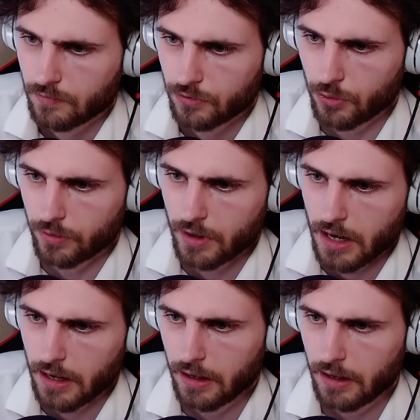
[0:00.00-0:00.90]
Dude,
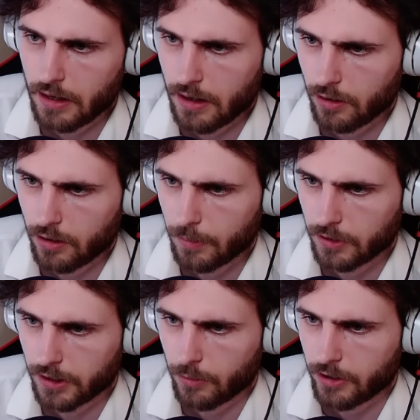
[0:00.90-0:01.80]
how about,
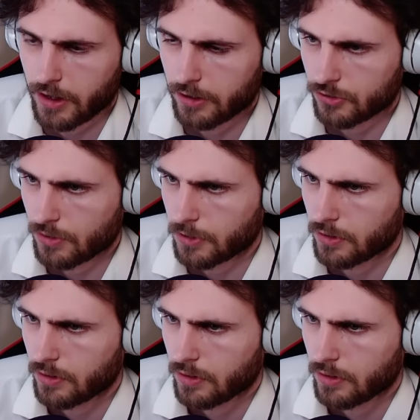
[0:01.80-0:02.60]
like, a rare candy or something?